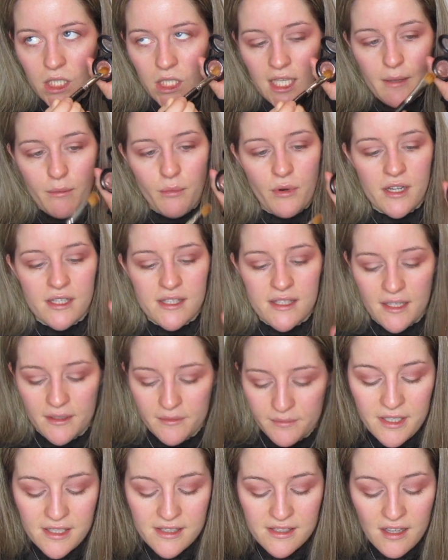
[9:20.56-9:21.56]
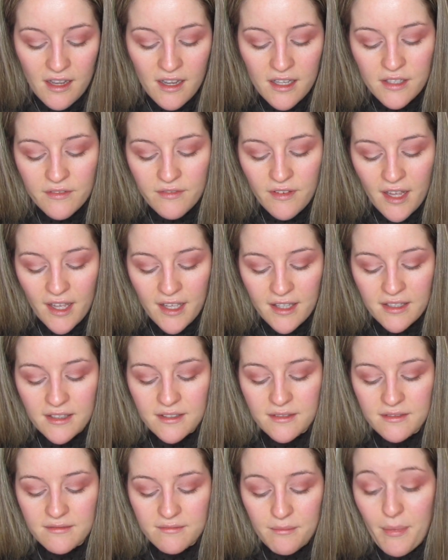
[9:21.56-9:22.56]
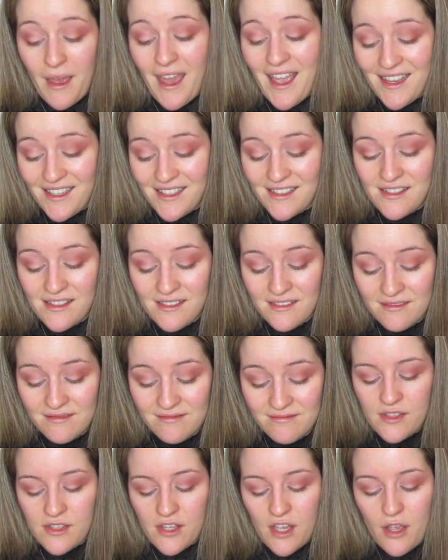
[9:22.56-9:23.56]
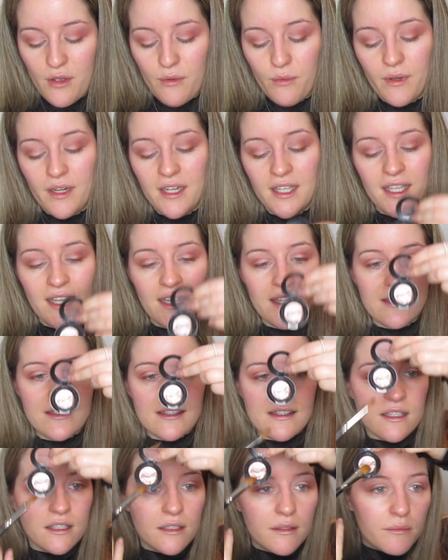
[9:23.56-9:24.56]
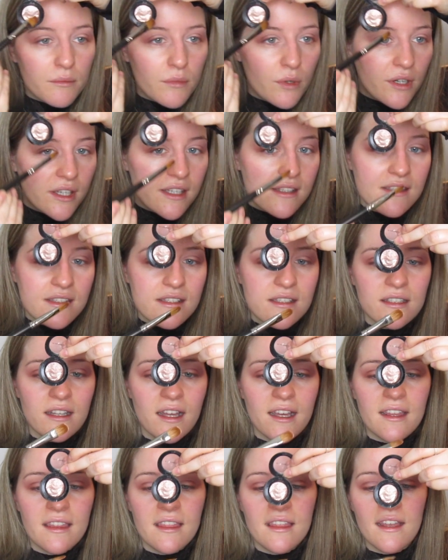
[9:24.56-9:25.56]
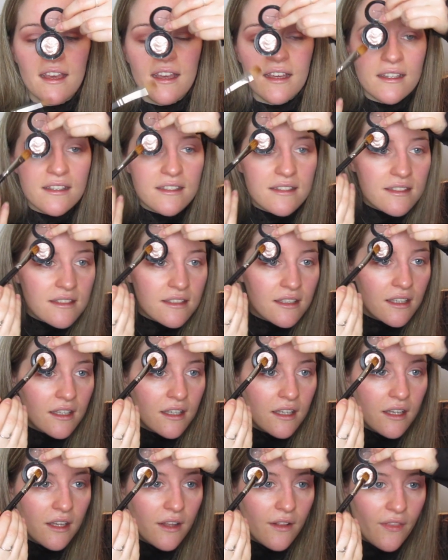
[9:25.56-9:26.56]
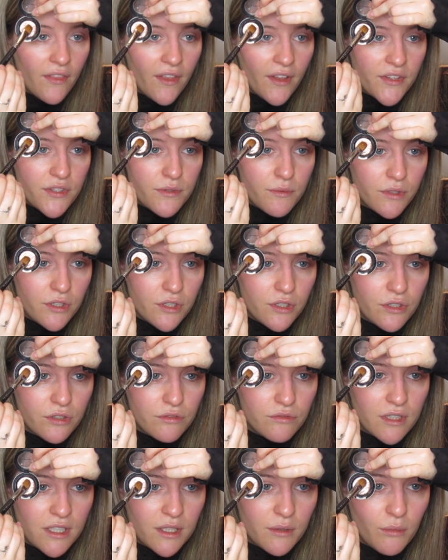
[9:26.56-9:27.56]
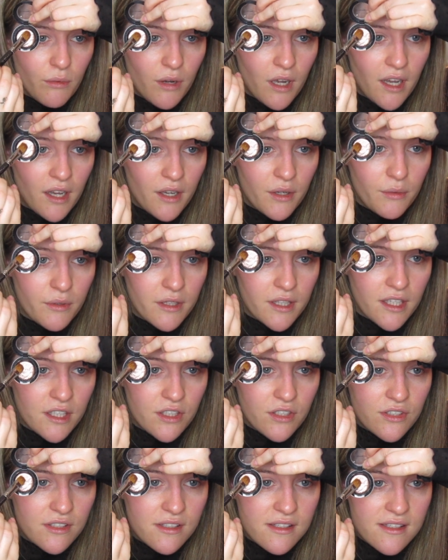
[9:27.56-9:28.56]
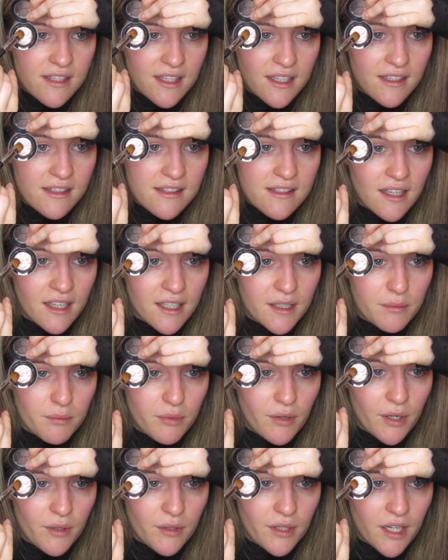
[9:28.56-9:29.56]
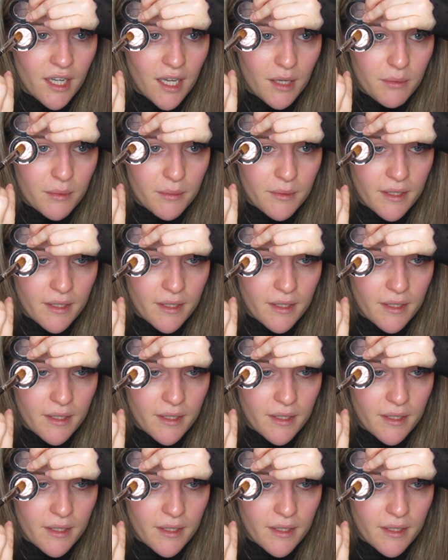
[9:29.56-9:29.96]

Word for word: keep pressing. It's kind of like paint, so when it gets moist like this, that's when you can really work with it. You can see it's like broken up a